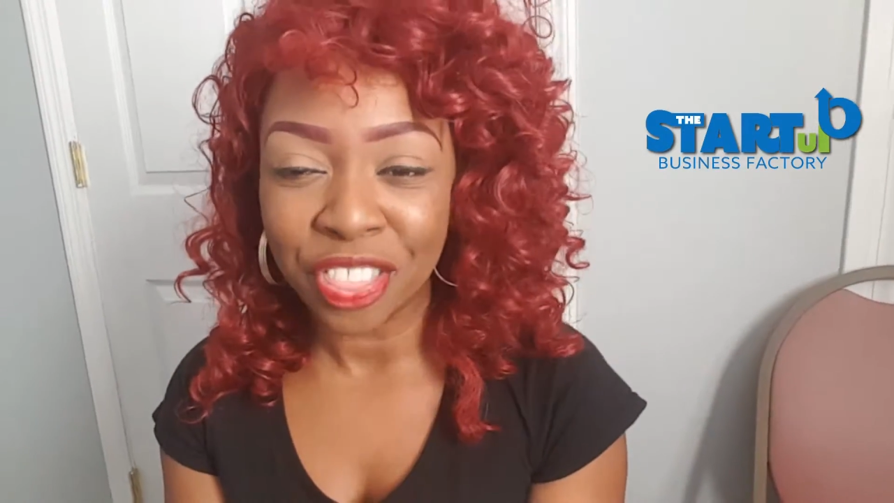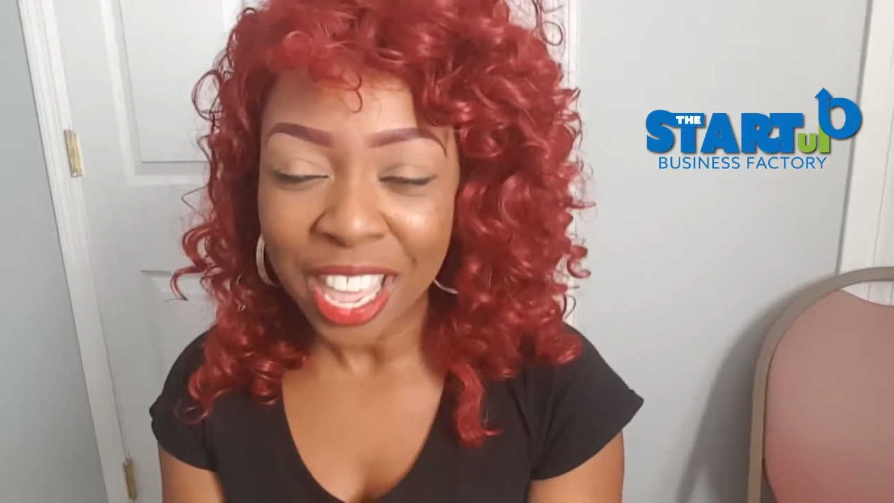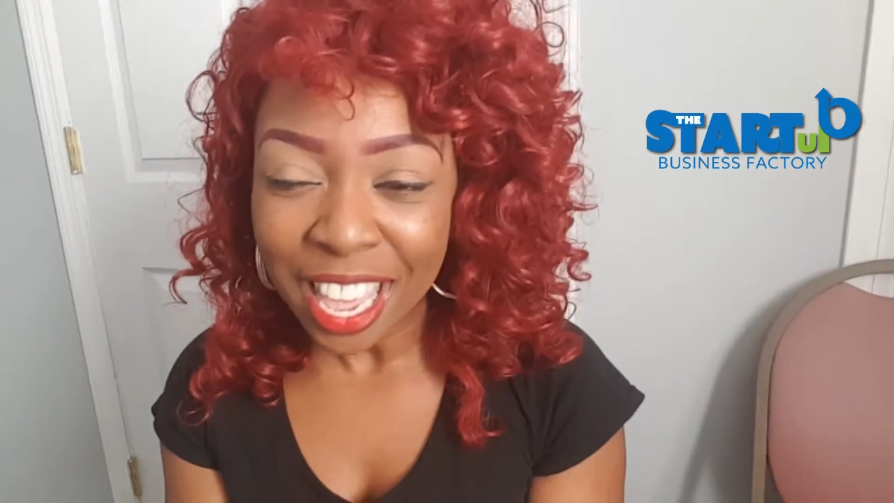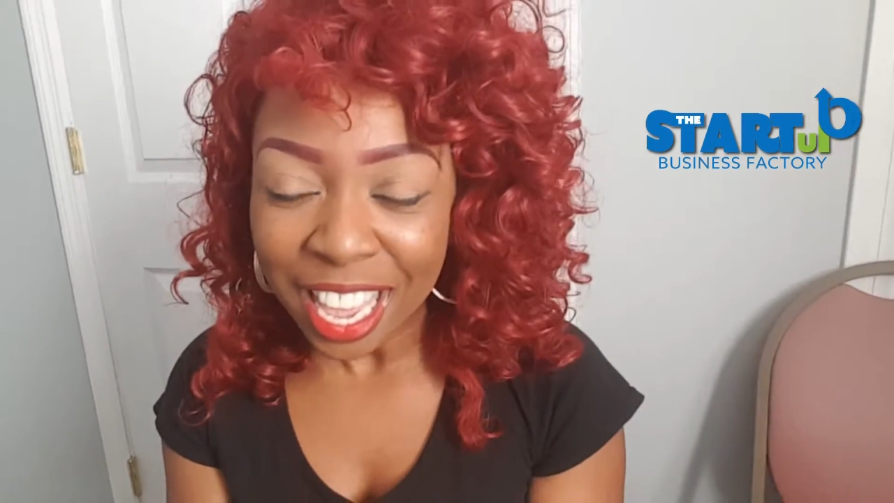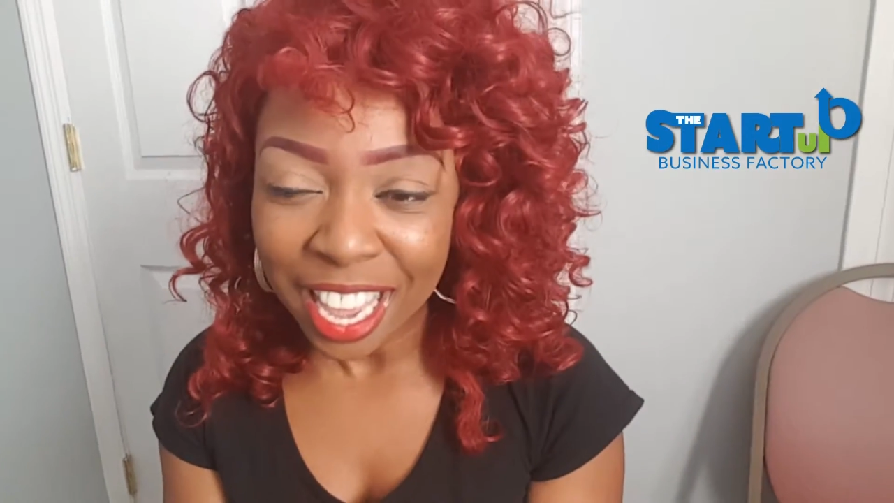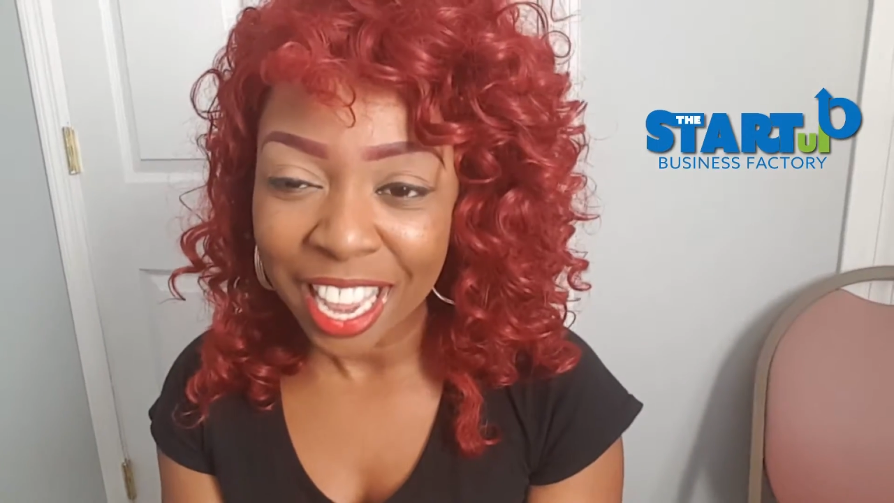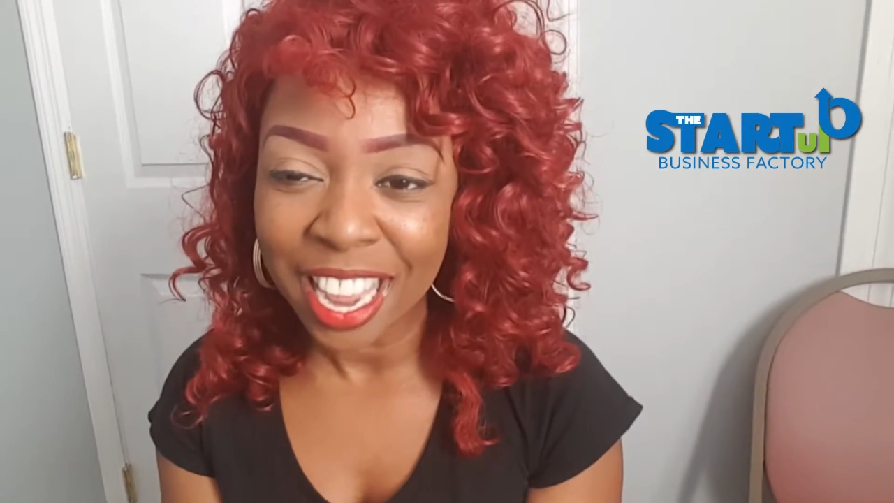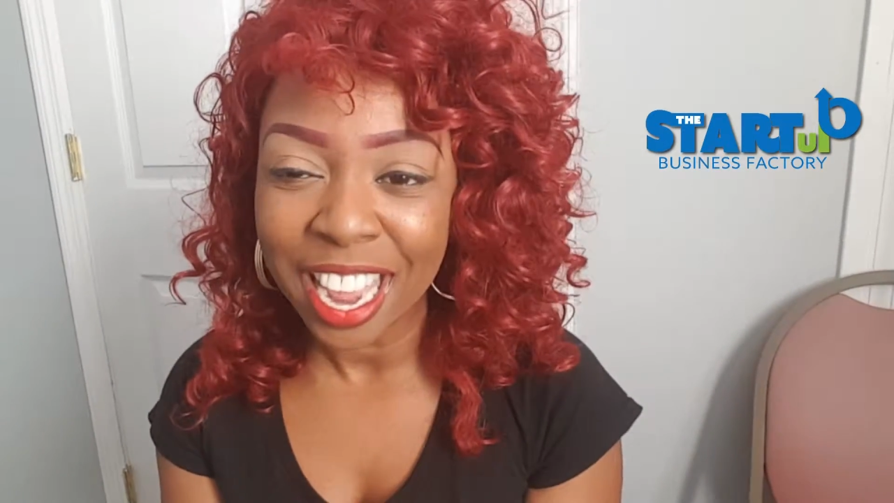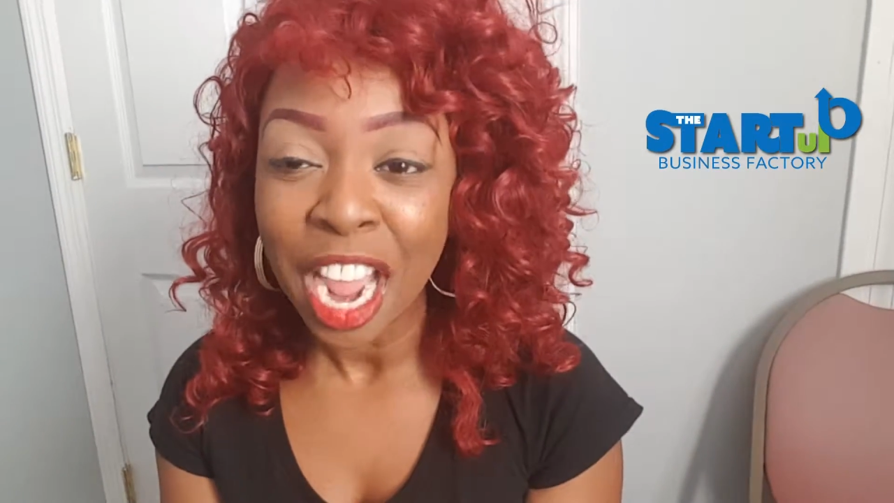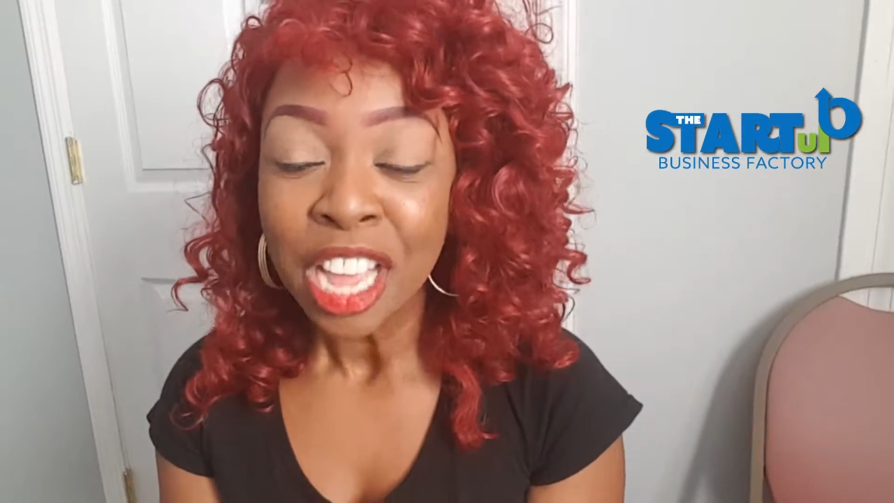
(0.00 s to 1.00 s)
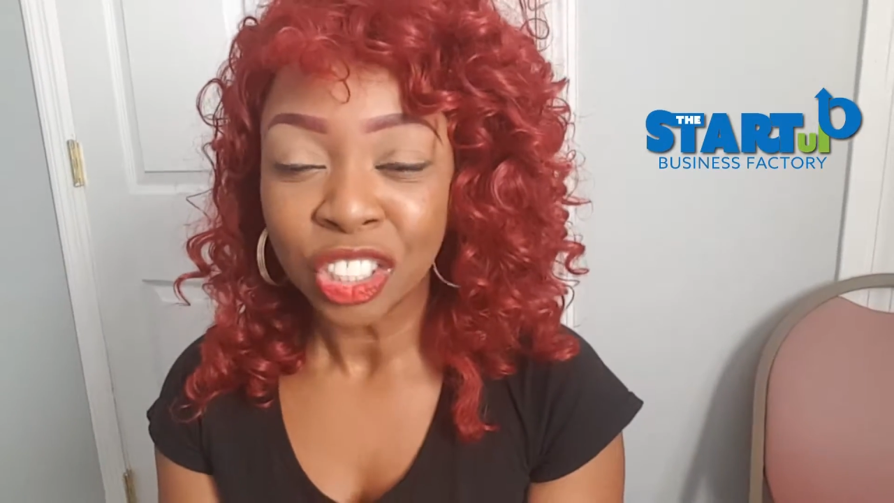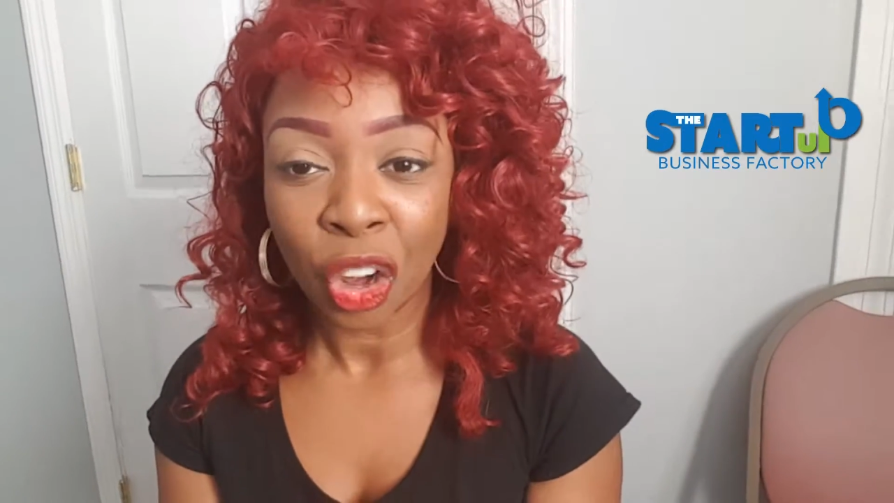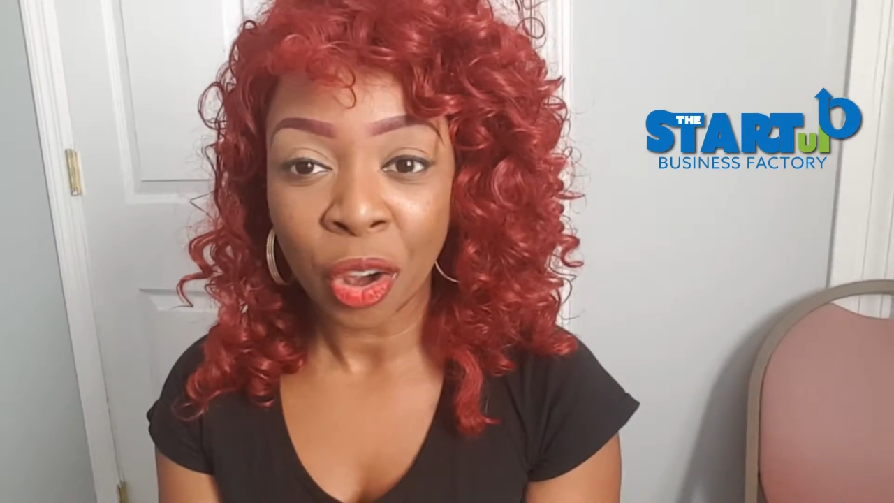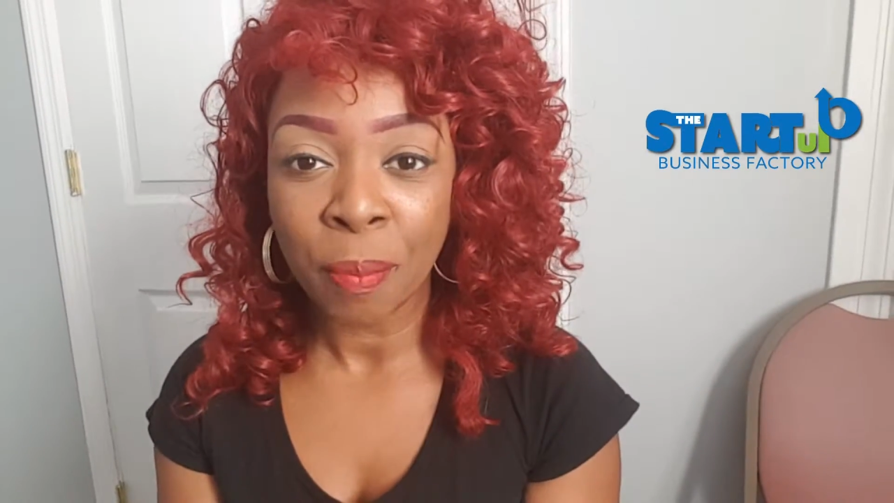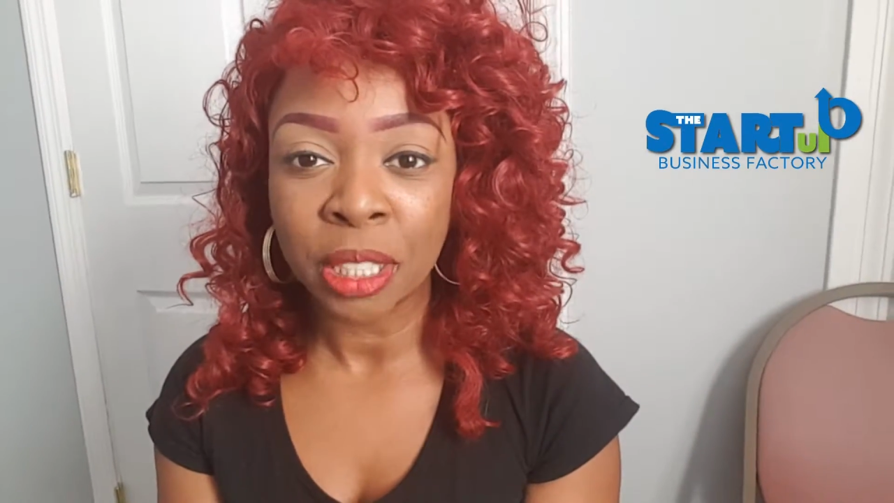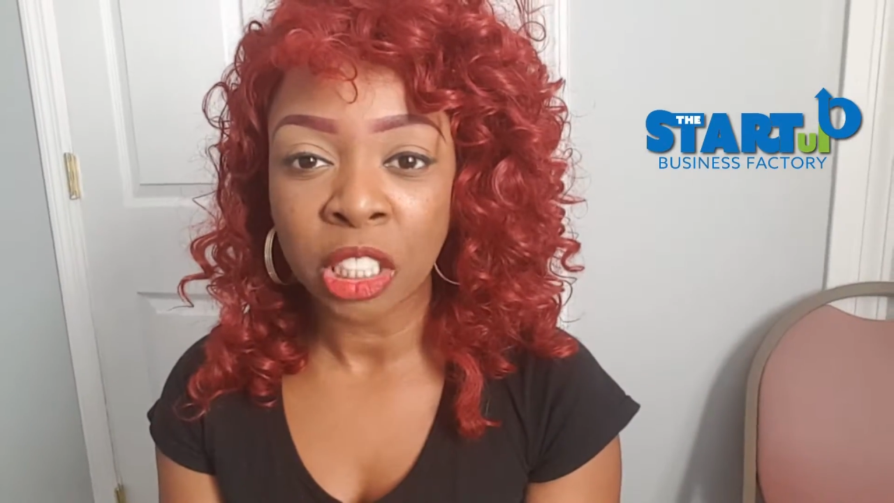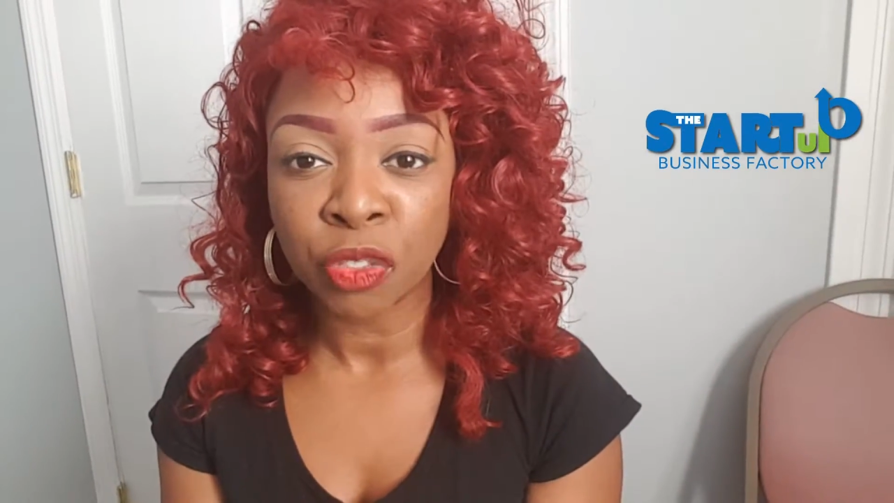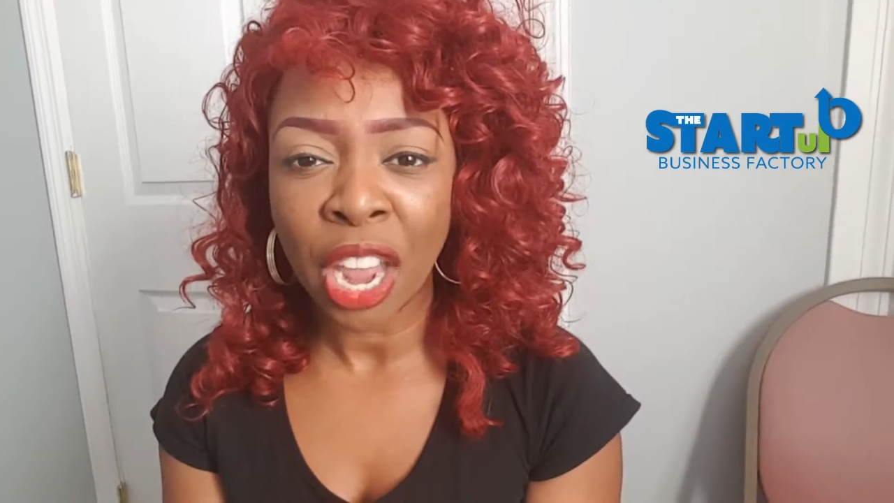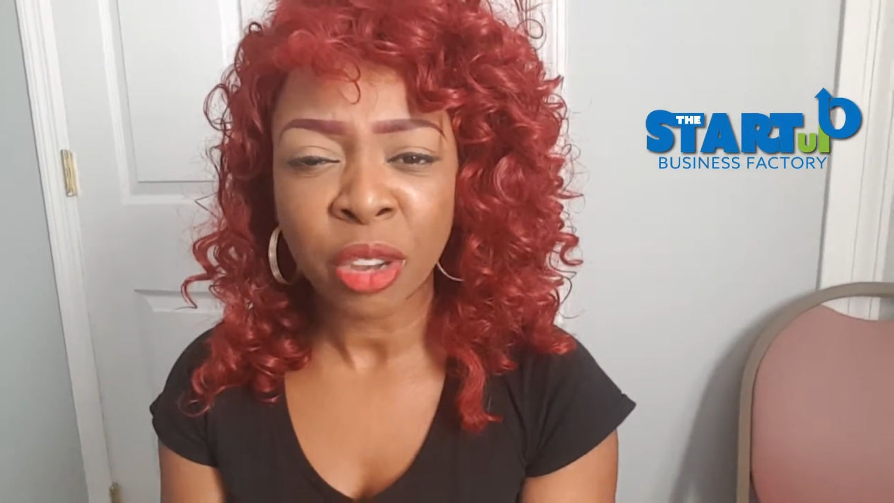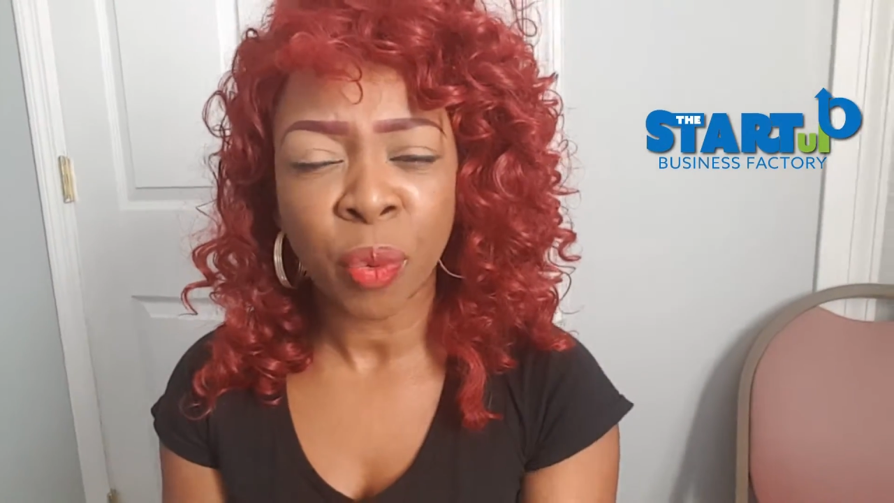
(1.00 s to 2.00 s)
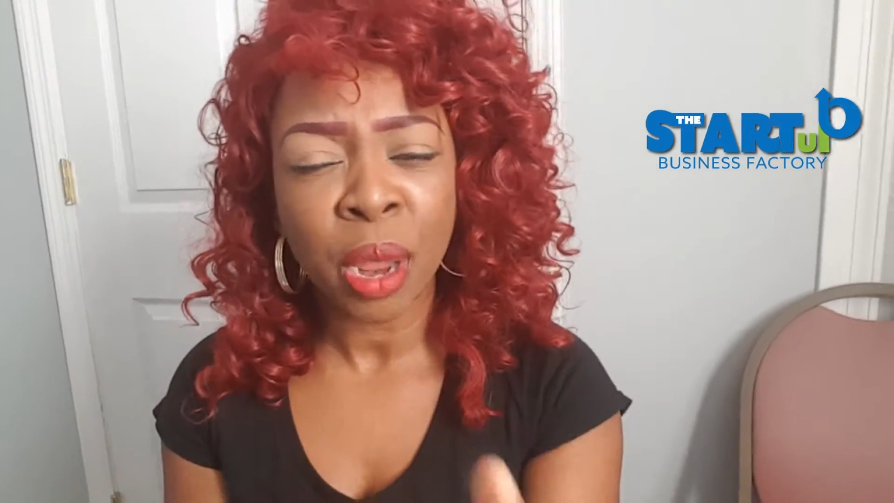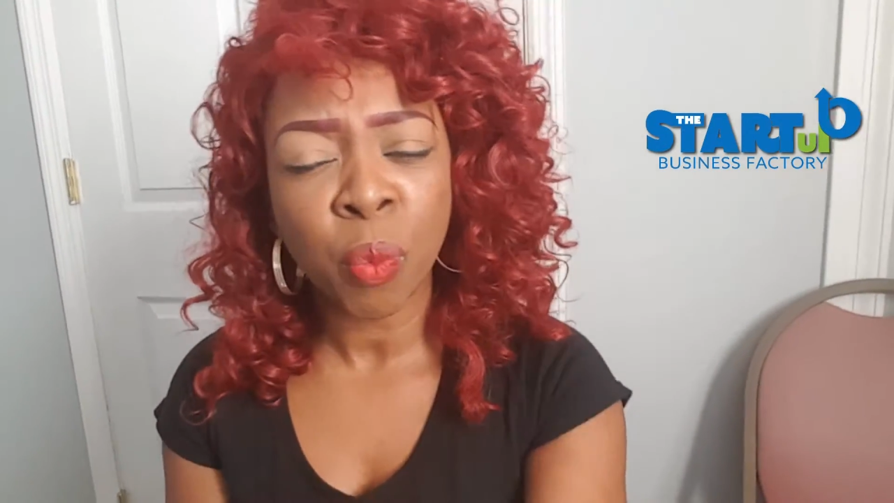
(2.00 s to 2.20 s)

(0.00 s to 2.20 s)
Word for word: the Startup Business Factory,